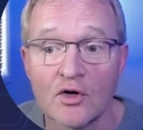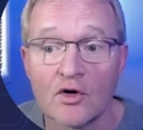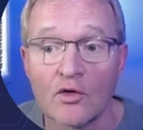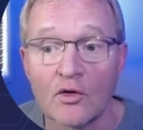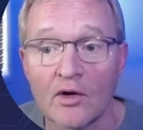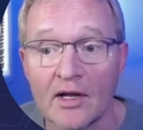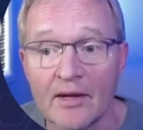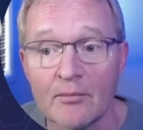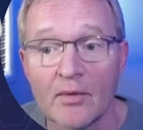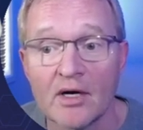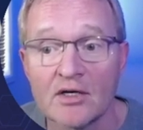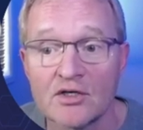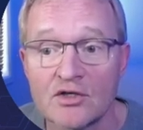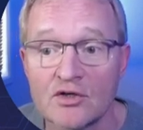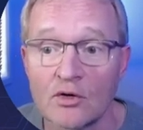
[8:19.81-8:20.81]
or let
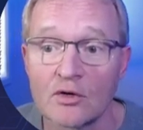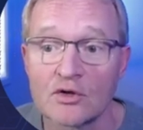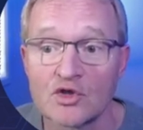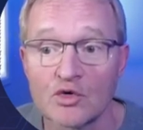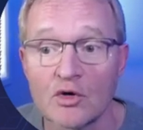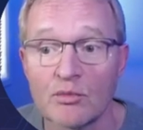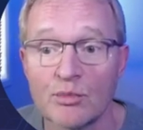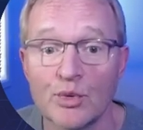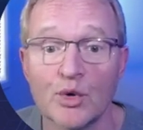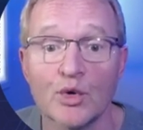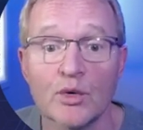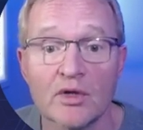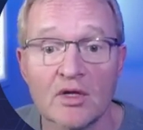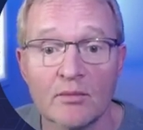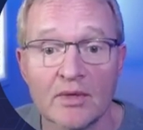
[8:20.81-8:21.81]
my dog do a poo
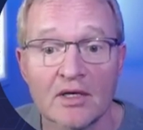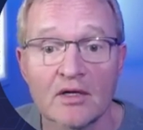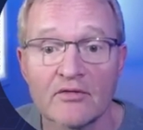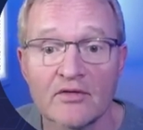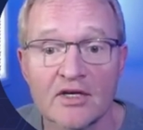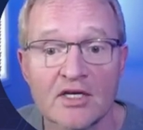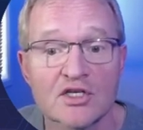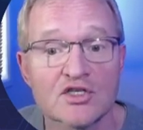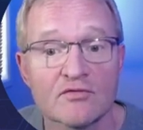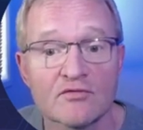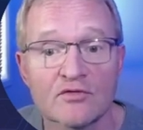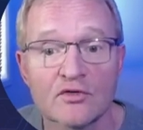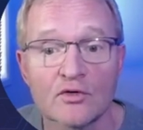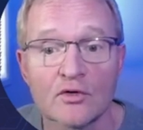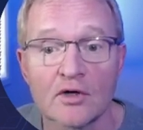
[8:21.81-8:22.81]
in the middle of the kitchen
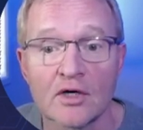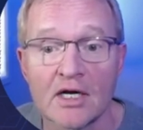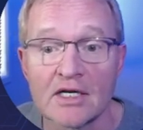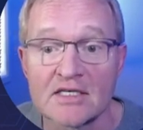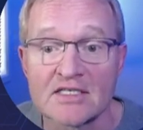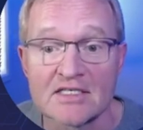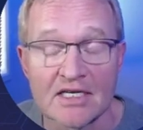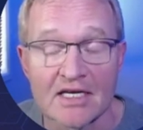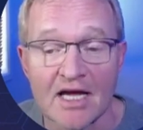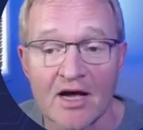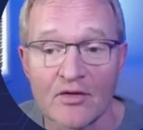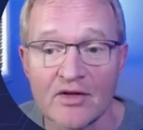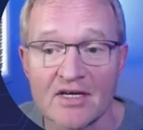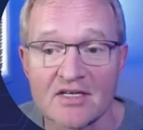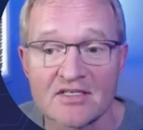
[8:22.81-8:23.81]
floor and see how
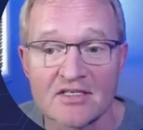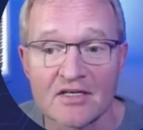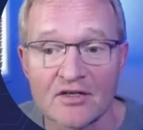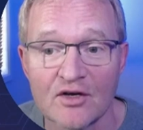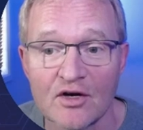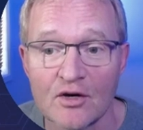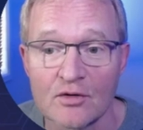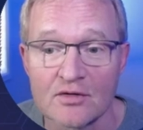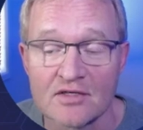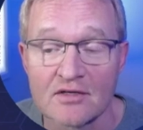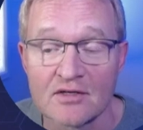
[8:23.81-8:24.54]
the S10 goes.